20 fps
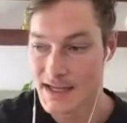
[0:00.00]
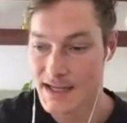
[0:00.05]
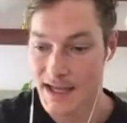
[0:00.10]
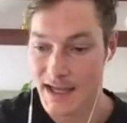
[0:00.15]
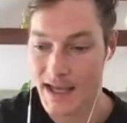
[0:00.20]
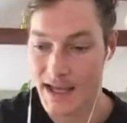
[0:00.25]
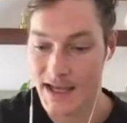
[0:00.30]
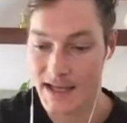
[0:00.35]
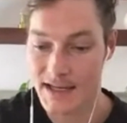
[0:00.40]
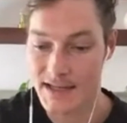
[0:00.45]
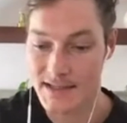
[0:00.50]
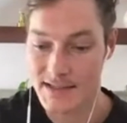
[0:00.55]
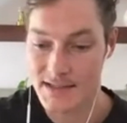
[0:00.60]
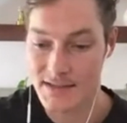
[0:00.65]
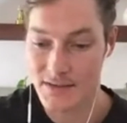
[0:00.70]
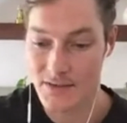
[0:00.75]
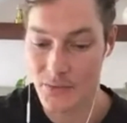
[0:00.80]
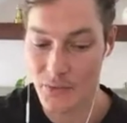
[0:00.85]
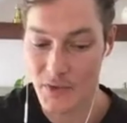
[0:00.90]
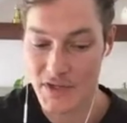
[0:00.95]
And
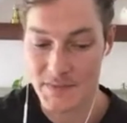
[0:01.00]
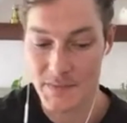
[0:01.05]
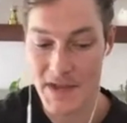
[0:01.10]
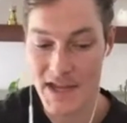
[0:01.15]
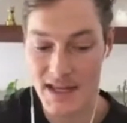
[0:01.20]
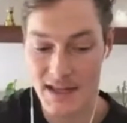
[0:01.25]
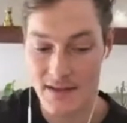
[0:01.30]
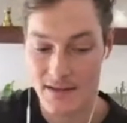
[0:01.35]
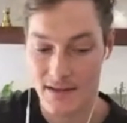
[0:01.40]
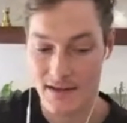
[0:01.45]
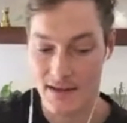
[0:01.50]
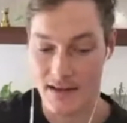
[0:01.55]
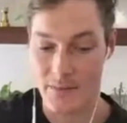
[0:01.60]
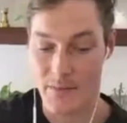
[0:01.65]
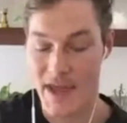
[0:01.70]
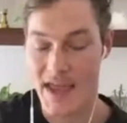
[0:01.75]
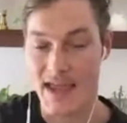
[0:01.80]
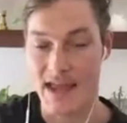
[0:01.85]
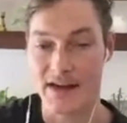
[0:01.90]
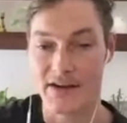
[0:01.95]
what's made the
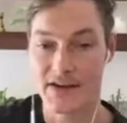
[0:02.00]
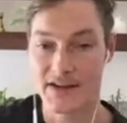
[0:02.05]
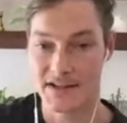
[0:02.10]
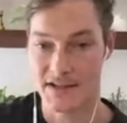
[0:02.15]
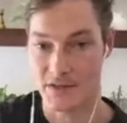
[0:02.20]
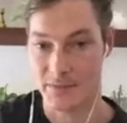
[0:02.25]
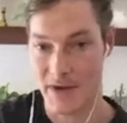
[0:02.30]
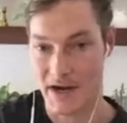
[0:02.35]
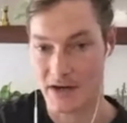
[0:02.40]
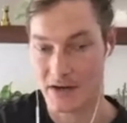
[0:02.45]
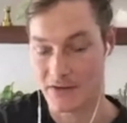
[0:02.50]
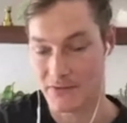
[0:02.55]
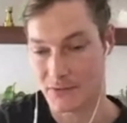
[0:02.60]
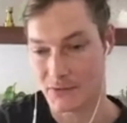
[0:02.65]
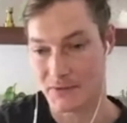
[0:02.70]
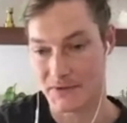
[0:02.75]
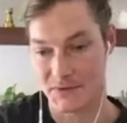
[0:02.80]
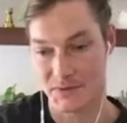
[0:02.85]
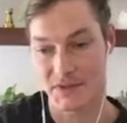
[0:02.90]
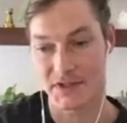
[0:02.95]
Bay Area so powerful
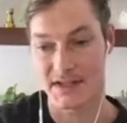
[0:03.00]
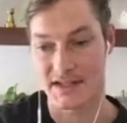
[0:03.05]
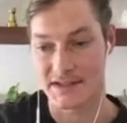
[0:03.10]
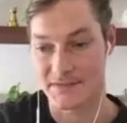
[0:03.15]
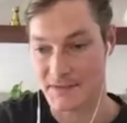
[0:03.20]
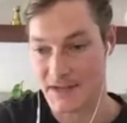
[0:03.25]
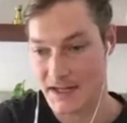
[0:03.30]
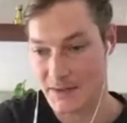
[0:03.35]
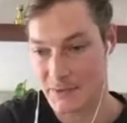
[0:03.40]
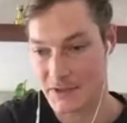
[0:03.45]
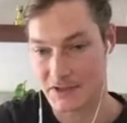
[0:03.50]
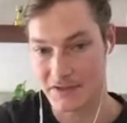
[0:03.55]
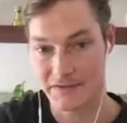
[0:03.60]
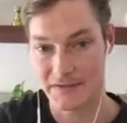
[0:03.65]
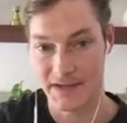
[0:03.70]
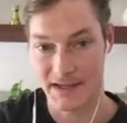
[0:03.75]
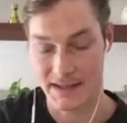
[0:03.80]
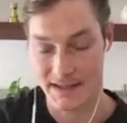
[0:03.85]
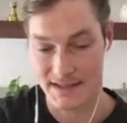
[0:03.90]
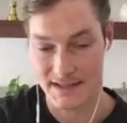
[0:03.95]
is really this flywheel
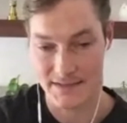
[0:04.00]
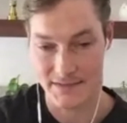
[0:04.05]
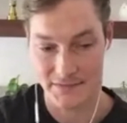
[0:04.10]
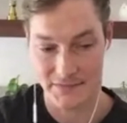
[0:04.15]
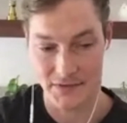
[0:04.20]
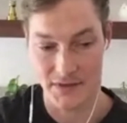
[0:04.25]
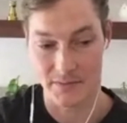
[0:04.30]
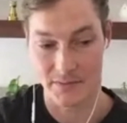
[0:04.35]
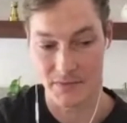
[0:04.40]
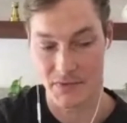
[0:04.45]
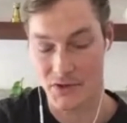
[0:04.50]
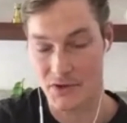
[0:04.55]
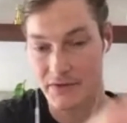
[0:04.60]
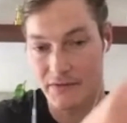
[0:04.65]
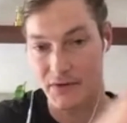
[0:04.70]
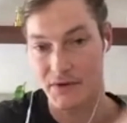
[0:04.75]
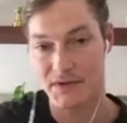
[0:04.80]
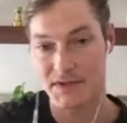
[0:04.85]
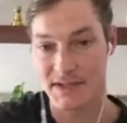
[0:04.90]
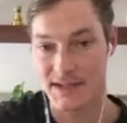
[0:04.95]
effect that's from
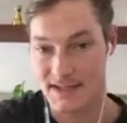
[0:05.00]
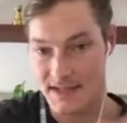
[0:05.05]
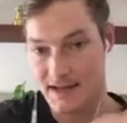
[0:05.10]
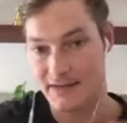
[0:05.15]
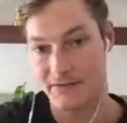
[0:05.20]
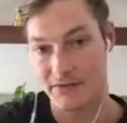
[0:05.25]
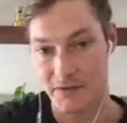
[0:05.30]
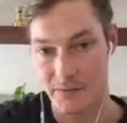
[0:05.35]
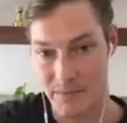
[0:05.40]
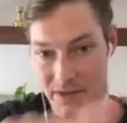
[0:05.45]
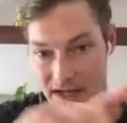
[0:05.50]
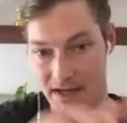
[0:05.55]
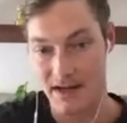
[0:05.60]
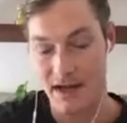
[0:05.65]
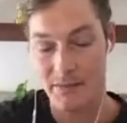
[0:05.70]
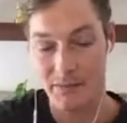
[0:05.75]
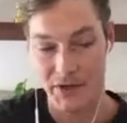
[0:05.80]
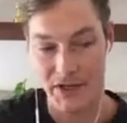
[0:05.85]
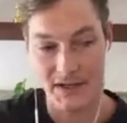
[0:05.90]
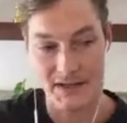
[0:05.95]
universities and from big
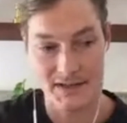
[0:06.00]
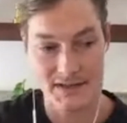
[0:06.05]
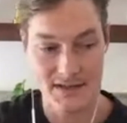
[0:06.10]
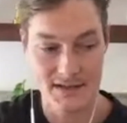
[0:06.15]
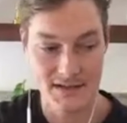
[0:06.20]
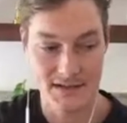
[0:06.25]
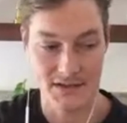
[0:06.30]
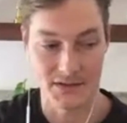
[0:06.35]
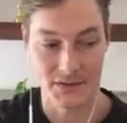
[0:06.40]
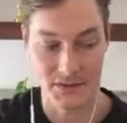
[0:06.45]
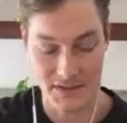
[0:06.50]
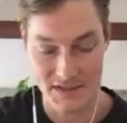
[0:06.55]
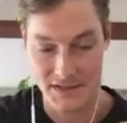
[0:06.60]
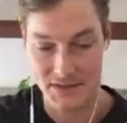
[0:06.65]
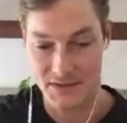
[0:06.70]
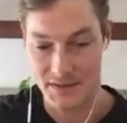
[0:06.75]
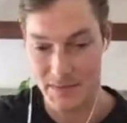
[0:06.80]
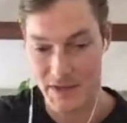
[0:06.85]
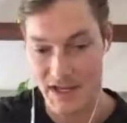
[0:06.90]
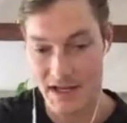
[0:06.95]
companies. So let's
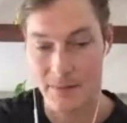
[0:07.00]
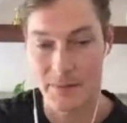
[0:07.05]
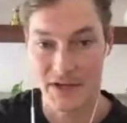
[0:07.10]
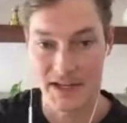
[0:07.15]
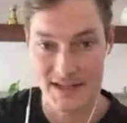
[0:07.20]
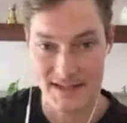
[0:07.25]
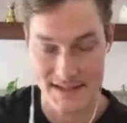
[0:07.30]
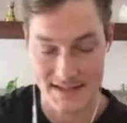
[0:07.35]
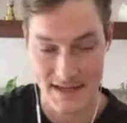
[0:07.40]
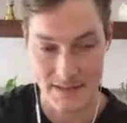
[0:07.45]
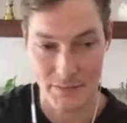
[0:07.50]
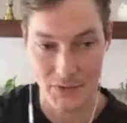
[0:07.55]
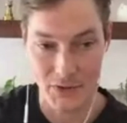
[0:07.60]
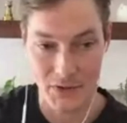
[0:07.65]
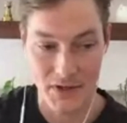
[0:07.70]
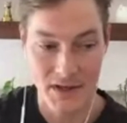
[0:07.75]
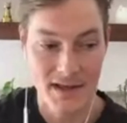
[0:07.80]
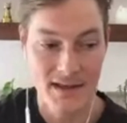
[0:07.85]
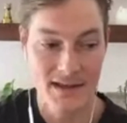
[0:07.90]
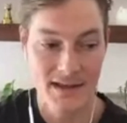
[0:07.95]
use a big company
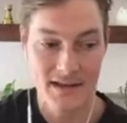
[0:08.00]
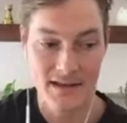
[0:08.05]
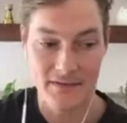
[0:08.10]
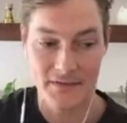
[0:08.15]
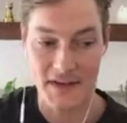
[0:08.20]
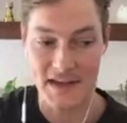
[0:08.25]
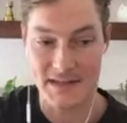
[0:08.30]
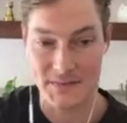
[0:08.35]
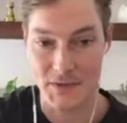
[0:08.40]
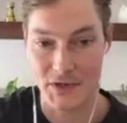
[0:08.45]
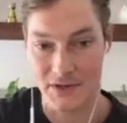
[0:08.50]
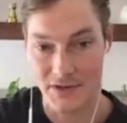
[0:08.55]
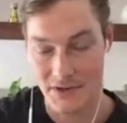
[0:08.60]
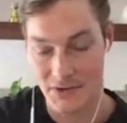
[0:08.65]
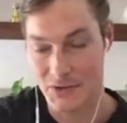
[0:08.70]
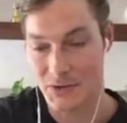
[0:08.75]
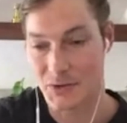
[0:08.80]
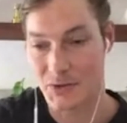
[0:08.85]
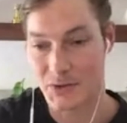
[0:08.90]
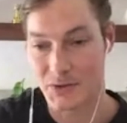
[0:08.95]
example. Facebook,
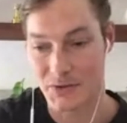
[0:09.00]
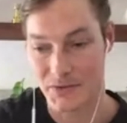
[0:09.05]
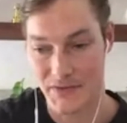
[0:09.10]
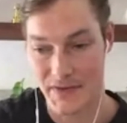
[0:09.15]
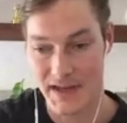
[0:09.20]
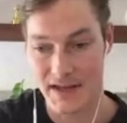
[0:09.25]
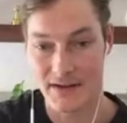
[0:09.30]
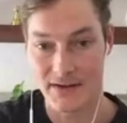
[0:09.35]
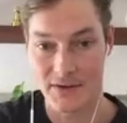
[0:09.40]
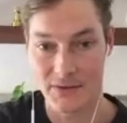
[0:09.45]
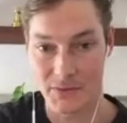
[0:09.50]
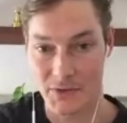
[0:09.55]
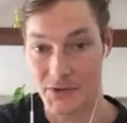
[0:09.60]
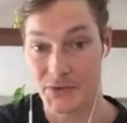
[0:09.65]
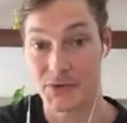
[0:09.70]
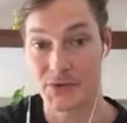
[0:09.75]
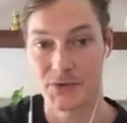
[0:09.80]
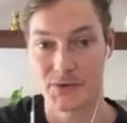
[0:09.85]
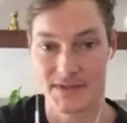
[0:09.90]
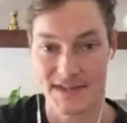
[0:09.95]
Google, they all
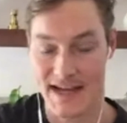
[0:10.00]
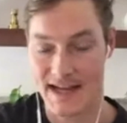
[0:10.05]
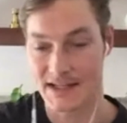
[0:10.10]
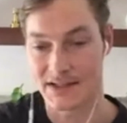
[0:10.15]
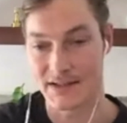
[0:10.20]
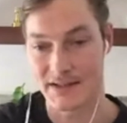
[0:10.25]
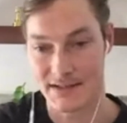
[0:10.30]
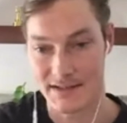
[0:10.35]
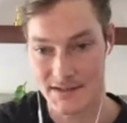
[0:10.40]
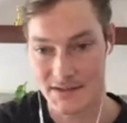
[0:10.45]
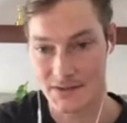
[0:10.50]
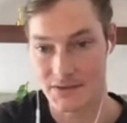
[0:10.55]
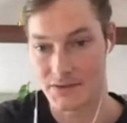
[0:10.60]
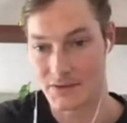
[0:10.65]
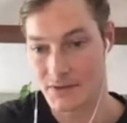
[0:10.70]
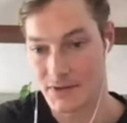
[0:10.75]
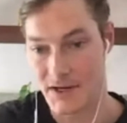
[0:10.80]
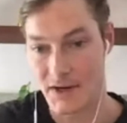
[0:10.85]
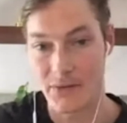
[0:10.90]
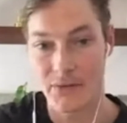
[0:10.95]
recruit talent
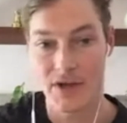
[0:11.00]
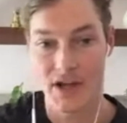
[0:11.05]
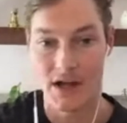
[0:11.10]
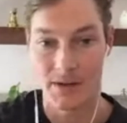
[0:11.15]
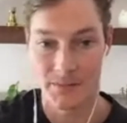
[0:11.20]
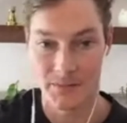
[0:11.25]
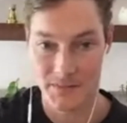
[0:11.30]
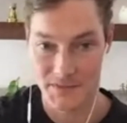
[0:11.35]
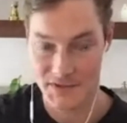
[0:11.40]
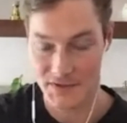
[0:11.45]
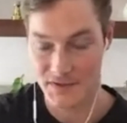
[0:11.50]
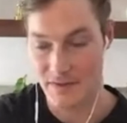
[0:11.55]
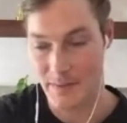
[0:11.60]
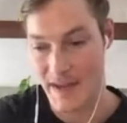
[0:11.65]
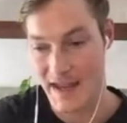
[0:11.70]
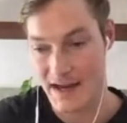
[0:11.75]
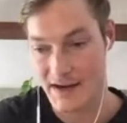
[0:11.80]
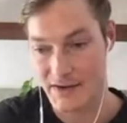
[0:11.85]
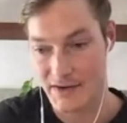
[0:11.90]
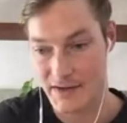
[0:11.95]
to come to the
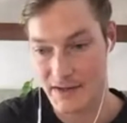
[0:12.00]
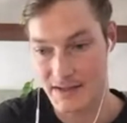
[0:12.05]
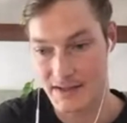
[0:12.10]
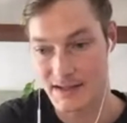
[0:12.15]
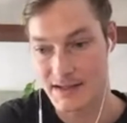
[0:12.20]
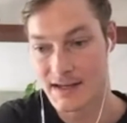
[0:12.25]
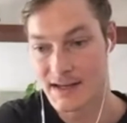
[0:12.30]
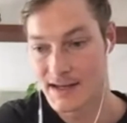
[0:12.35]
Bay Area.